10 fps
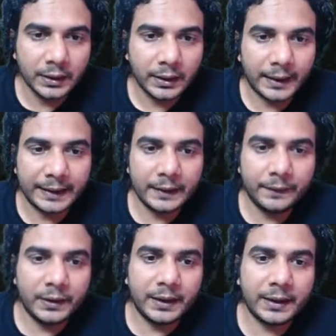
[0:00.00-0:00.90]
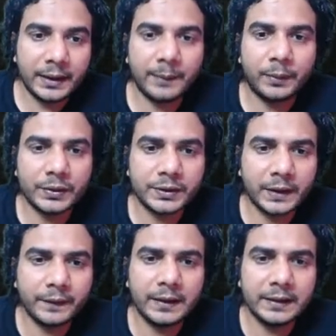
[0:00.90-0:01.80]
And if you take k positive,
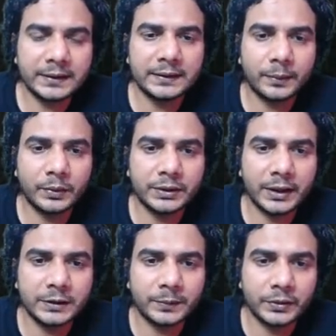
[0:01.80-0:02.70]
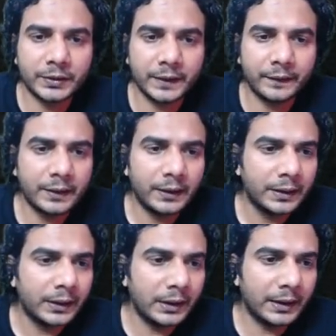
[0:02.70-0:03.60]
in this case, suppose k is positive,
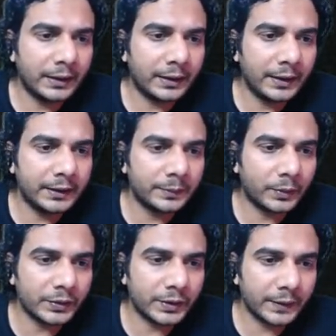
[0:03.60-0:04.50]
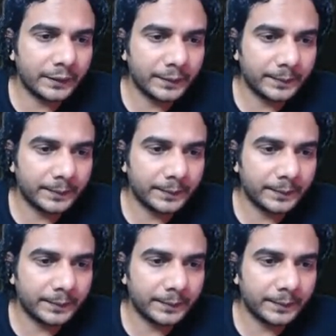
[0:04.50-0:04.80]
let k is positive,